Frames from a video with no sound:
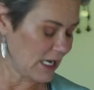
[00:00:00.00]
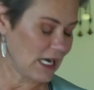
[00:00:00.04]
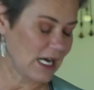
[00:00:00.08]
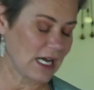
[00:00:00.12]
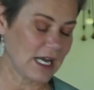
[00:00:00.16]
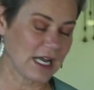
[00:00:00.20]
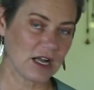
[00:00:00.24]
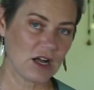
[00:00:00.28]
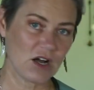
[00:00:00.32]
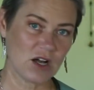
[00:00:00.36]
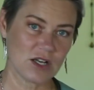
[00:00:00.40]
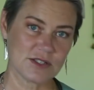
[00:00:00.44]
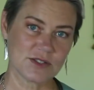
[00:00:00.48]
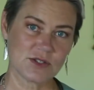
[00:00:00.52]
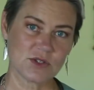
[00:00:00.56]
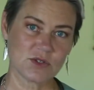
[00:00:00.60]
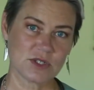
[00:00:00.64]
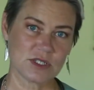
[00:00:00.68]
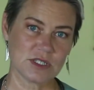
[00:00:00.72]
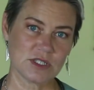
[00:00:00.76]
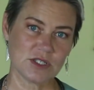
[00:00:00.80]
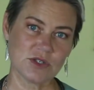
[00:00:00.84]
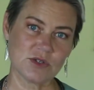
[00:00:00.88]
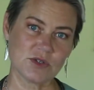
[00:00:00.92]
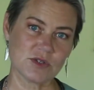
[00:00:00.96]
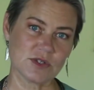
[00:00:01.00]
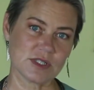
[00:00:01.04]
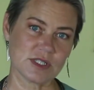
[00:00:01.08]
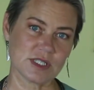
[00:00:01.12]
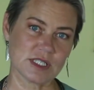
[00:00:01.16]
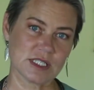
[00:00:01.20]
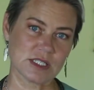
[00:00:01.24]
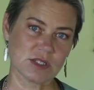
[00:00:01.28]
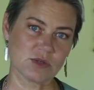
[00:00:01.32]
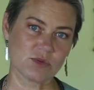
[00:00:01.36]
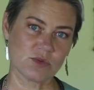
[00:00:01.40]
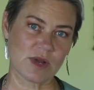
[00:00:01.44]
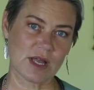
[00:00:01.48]
I also can use
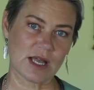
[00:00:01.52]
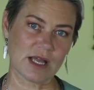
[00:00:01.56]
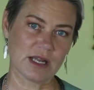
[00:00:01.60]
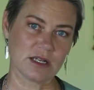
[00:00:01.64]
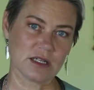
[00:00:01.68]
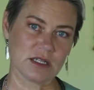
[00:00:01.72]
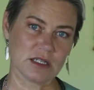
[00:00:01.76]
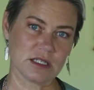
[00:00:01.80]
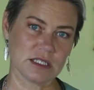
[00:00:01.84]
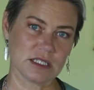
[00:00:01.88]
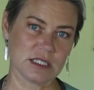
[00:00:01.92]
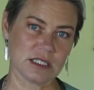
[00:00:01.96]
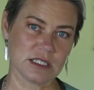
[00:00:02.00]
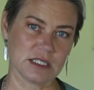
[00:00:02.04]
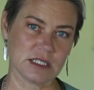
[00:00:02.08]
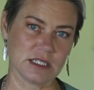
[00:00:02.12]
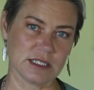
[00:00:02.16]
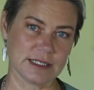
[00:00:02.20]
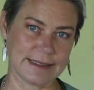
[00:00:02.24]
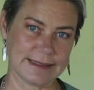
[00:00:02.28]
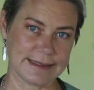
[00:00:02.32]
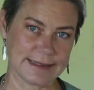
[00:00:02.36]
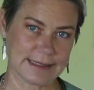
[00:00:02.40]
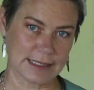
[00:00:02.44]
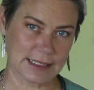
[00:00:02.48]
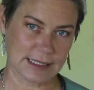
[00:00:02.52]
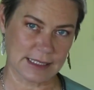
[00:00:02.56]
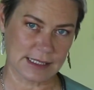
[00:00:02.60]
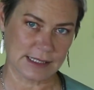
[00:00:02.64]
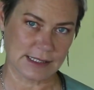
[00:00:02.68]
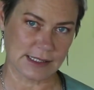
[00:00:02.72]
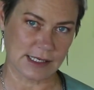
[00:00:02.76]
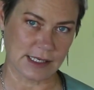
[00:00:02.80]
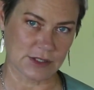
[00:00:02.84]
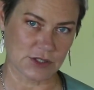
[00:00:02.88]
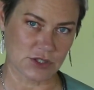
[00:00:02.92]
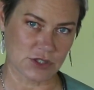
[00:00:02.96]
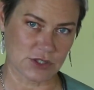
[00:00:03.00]
this rattle in a healing
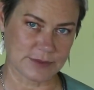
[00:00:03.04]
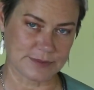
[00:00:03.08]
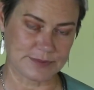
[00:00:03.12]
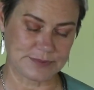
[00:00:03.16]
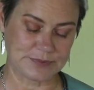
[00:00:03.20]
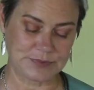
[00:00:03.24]
session.